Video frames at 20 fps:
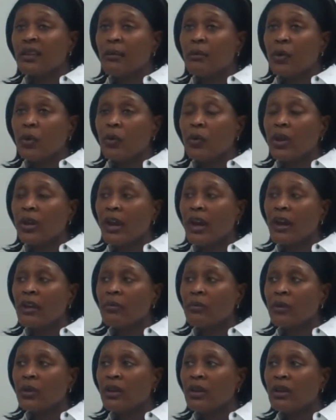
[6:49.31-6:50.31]
I mean, we got
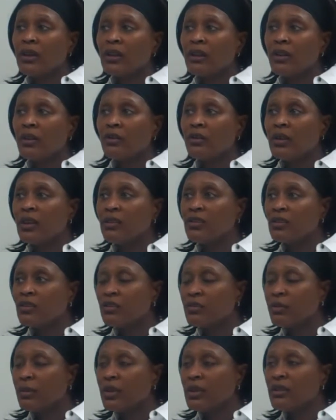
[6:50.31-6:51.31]
to be, you know,
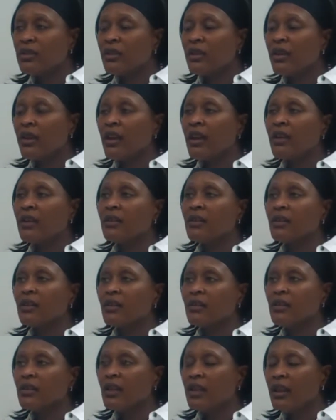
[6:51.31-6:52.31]
Nisha tweaked her
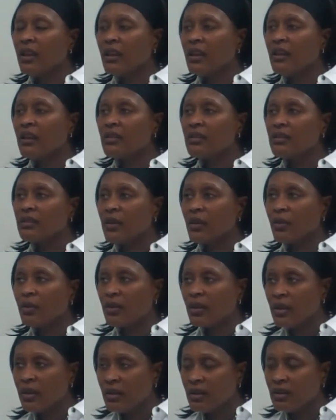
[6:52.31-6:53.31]
ankle, and so
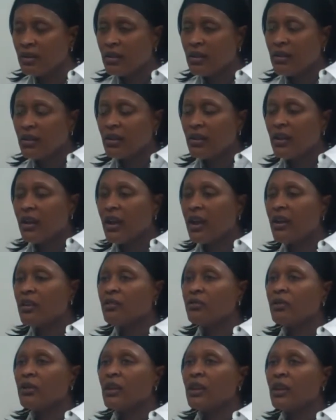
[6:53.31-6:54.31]
did
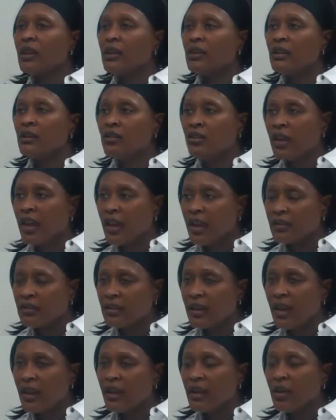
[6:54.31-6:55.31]
Adrian, and Jazz
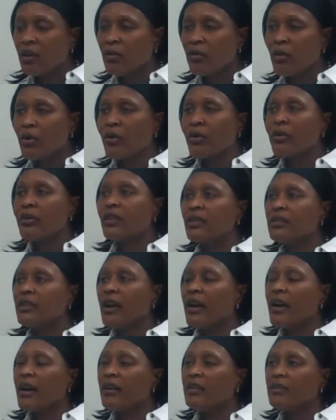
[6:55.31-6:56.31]
got elbowed in the
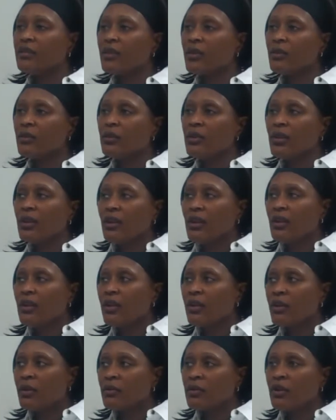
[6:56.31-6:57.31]
thigh. So,
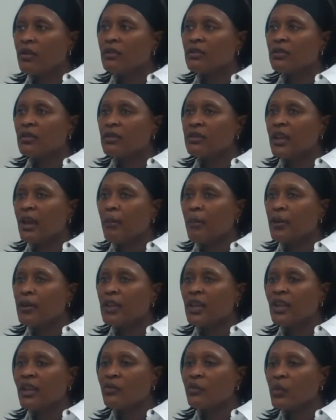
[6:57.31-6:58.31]
you know, those little type of
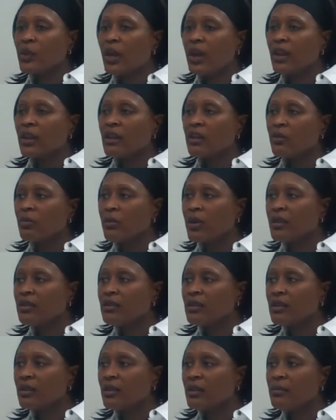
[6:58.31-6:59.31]
things, we got to get
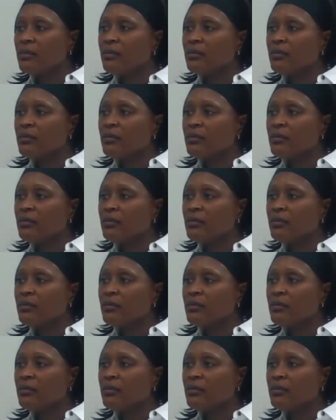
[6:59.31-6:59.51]
rested up.